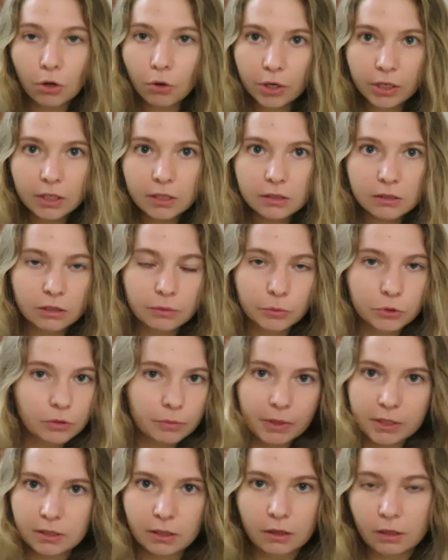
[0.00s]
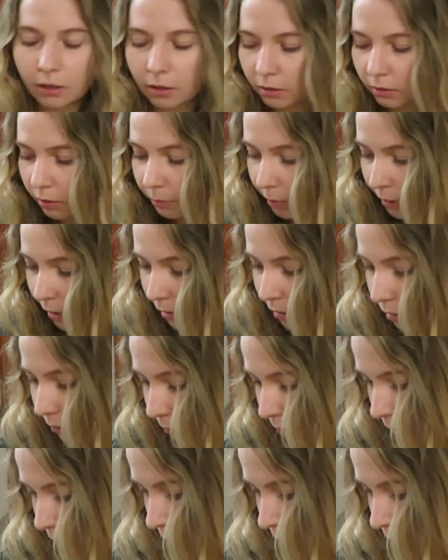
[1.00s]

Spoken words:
Coconuts are the most amazing thing on the planet.